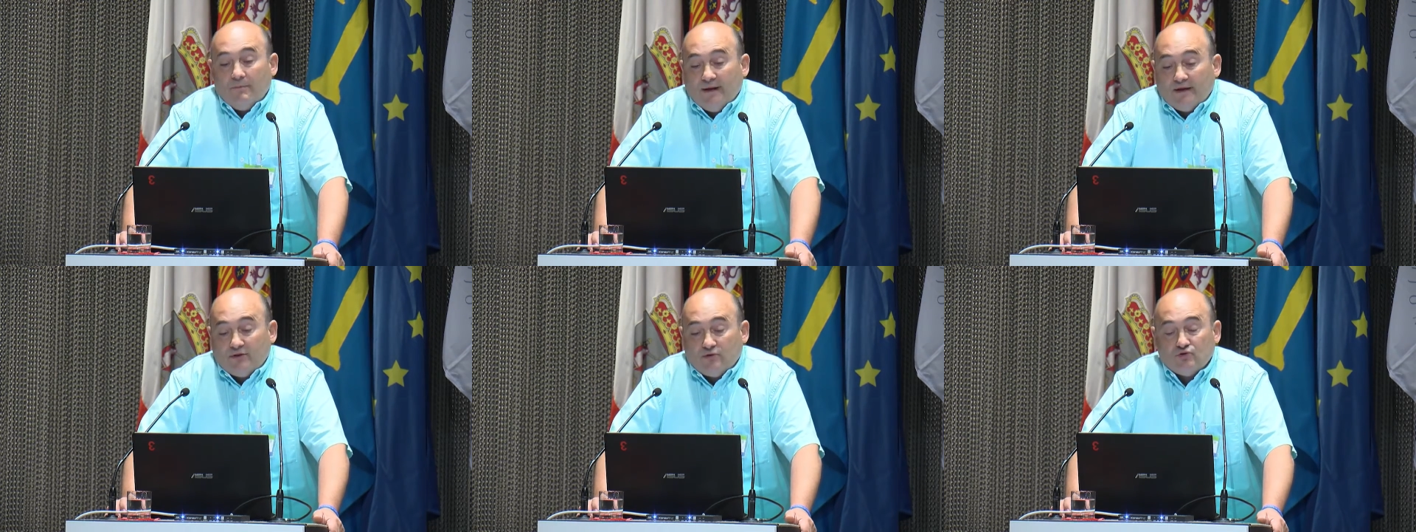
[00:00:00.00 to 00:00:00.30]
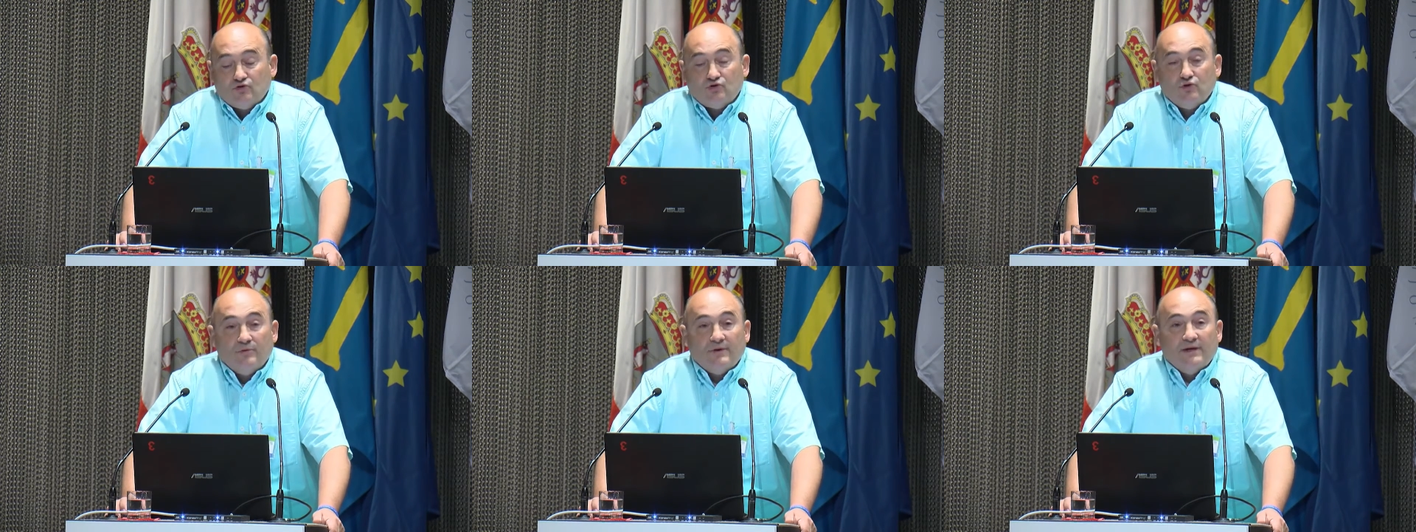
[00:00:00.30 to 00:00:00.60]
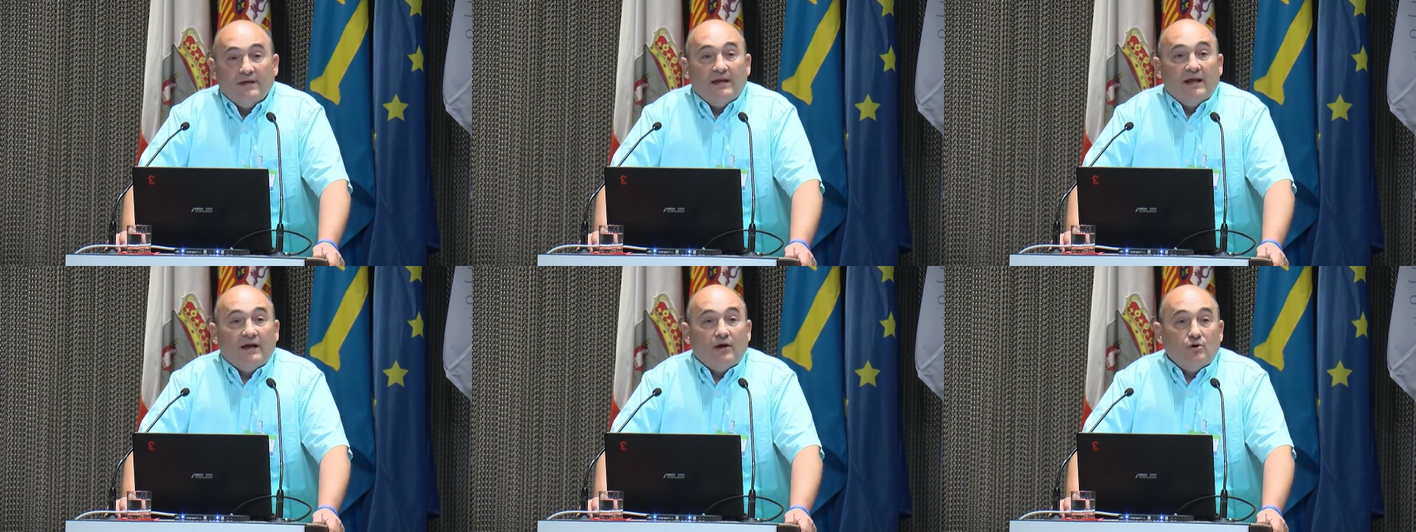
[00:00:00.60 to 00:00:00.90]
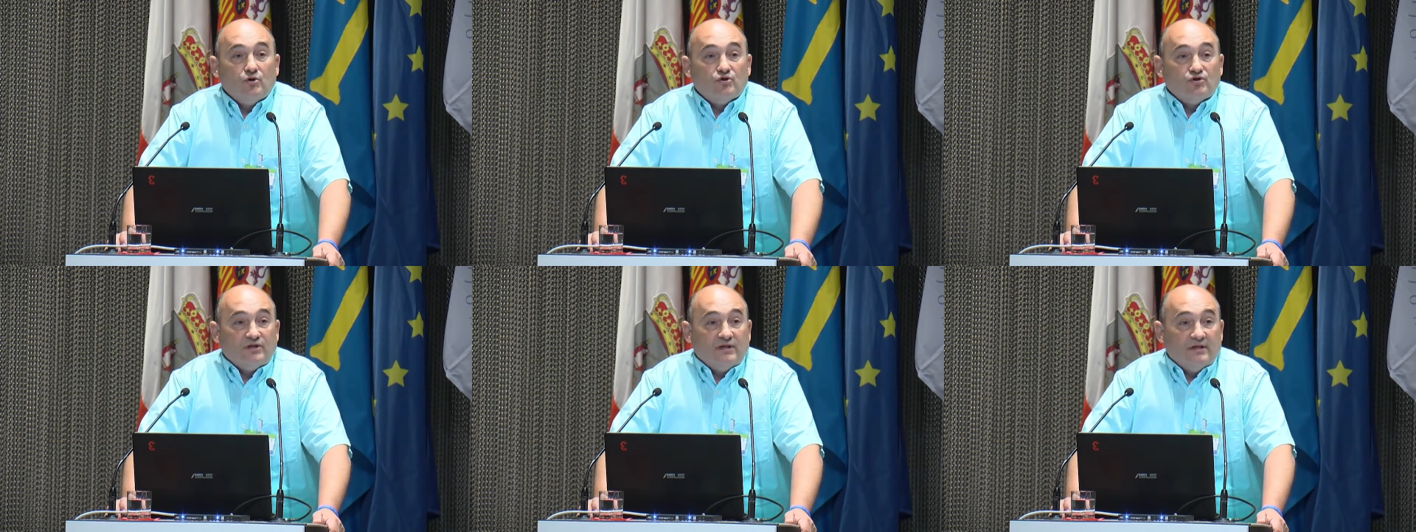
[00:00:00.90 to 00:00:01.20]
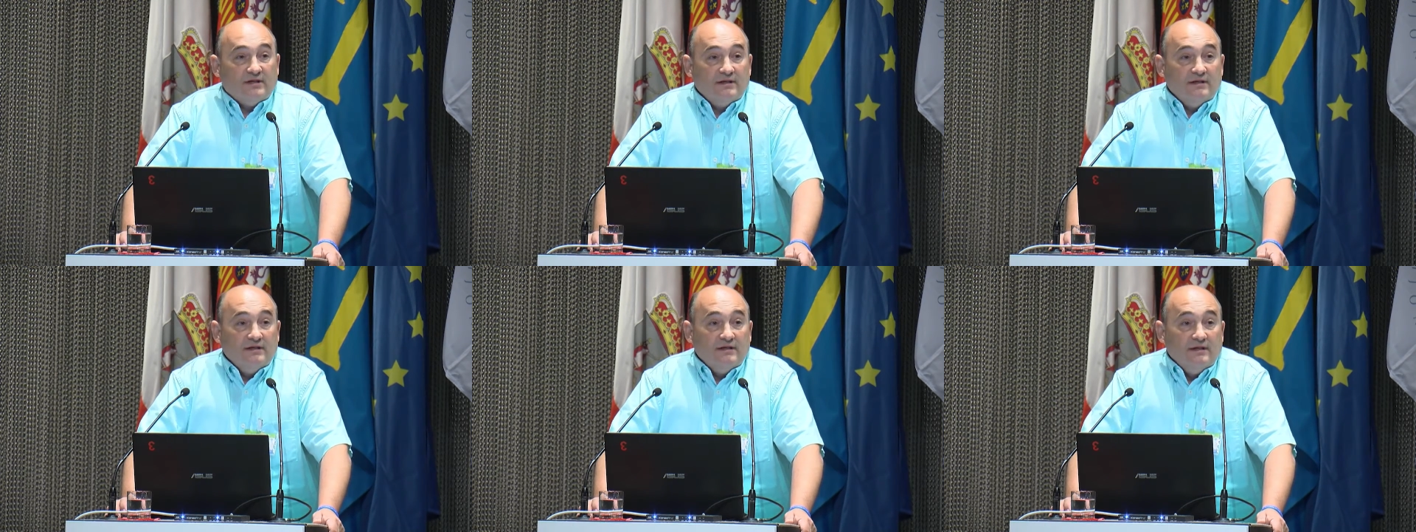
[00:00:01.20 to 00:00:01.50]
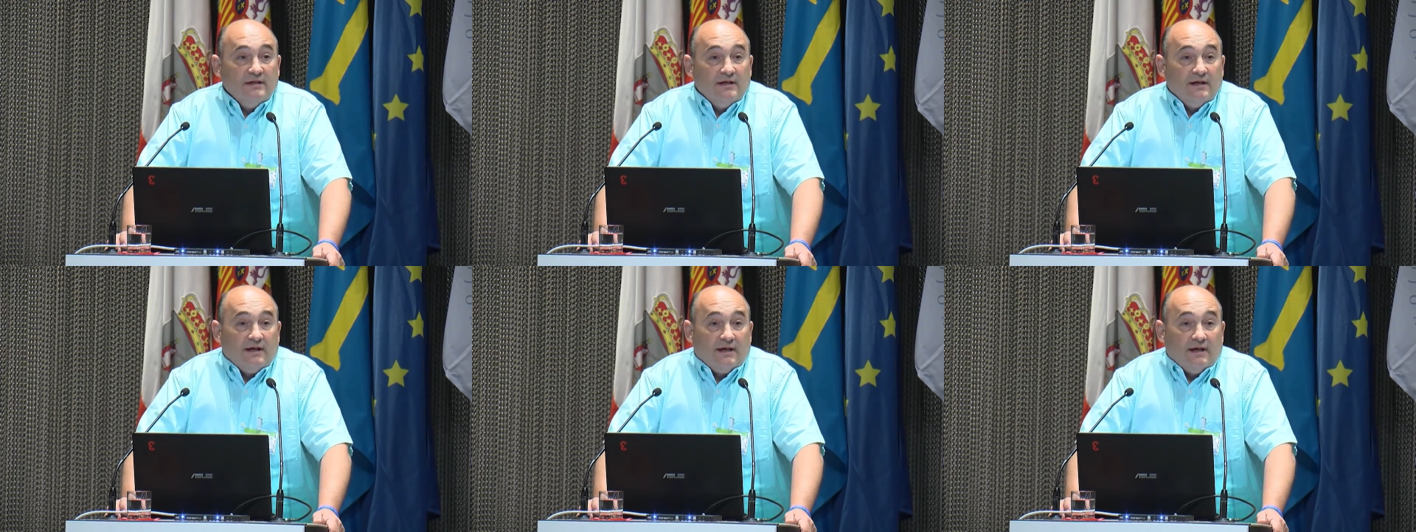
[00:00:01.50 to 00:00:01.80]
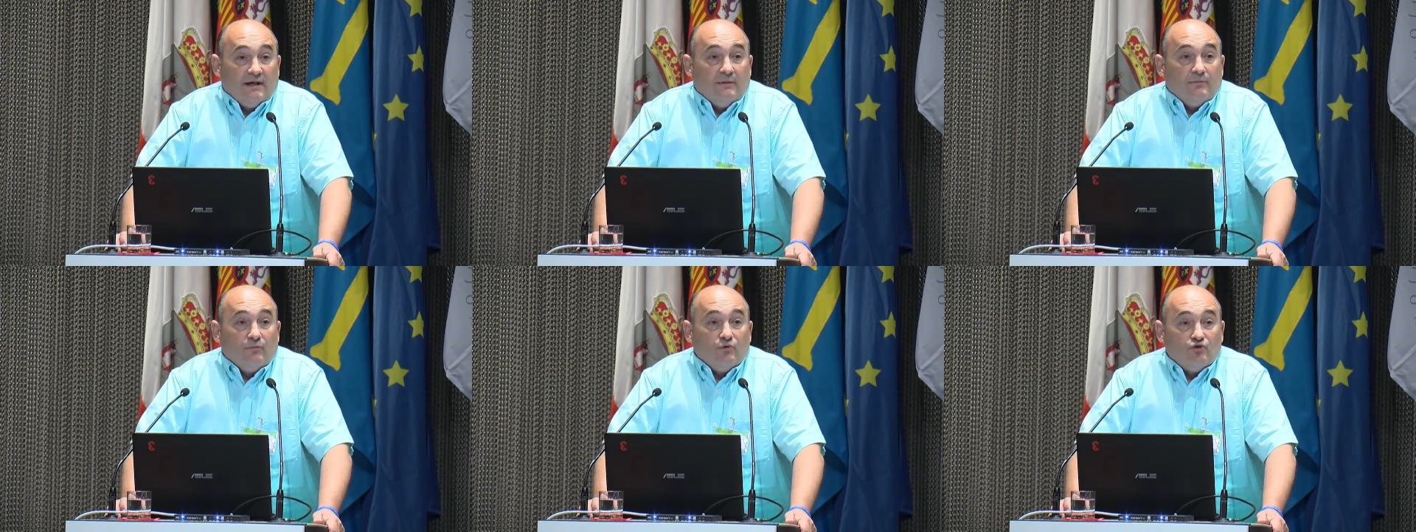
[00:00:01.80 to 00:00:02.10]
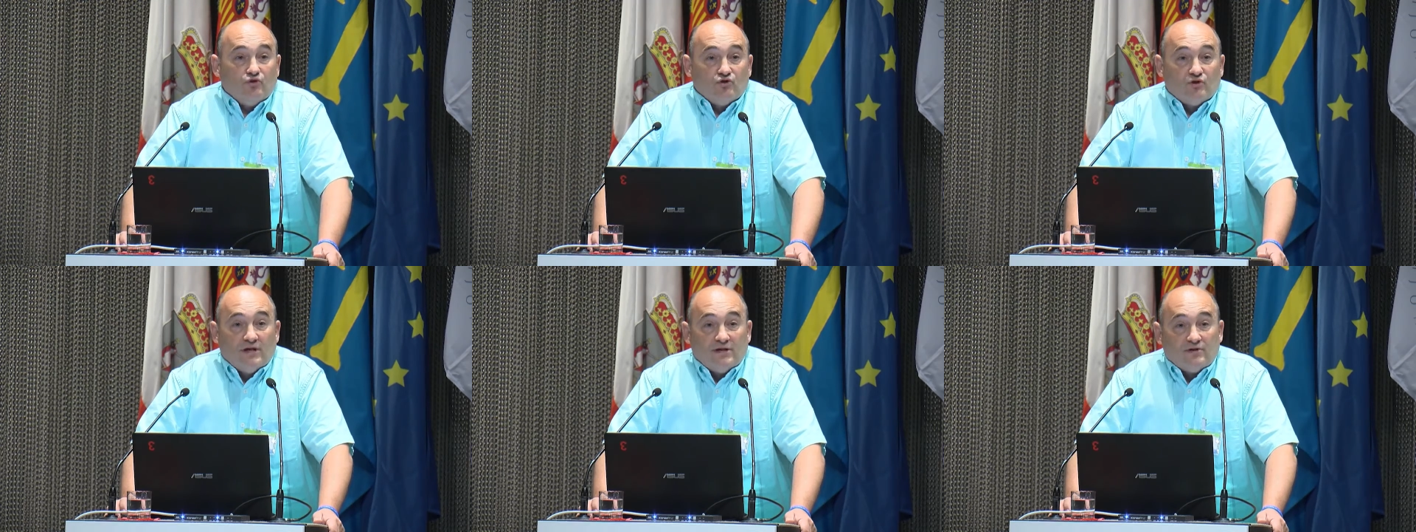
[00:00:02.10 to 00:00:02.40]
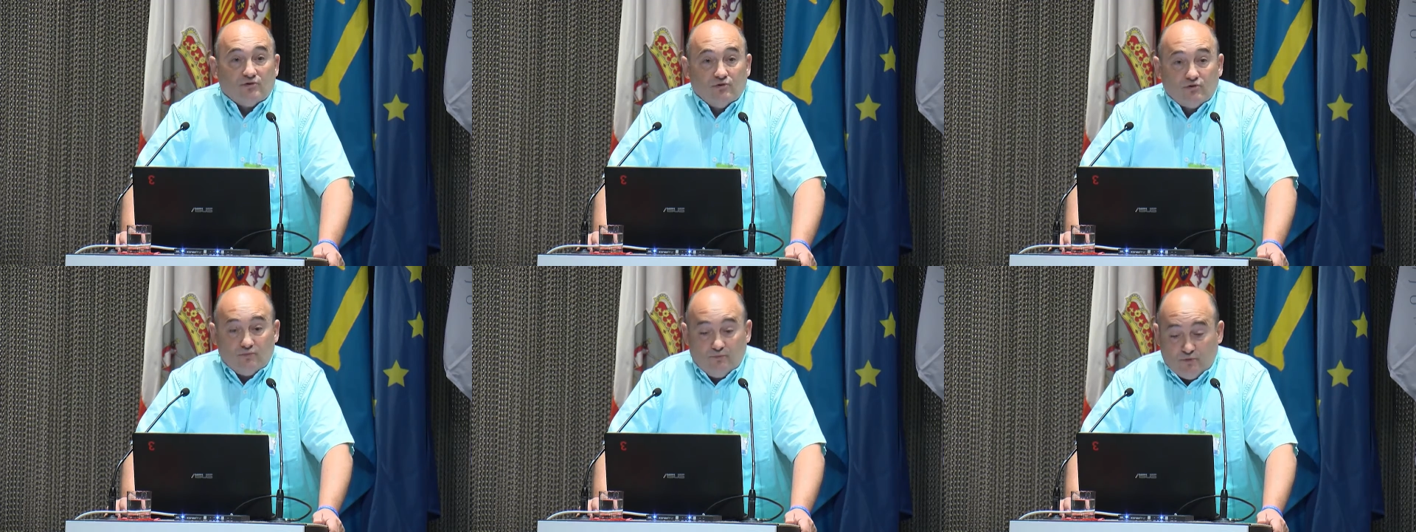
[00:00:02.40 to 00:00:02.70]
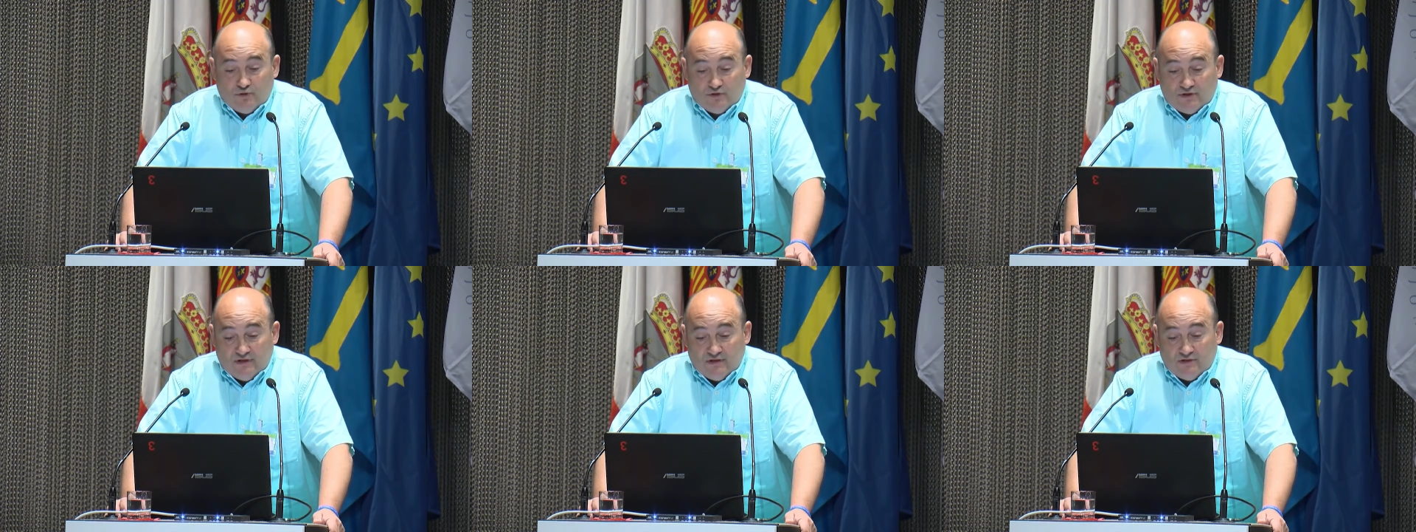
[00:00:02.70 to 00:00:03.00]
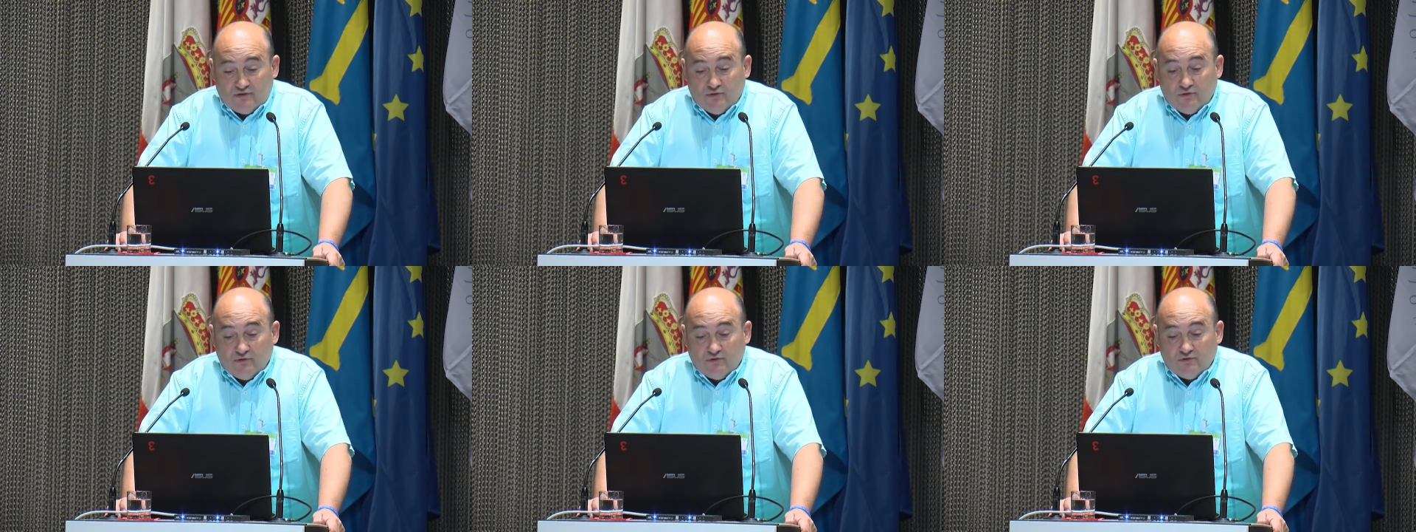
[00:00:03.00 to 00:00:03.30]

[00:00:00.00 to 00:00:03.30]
I'm talking also about impact on the coastline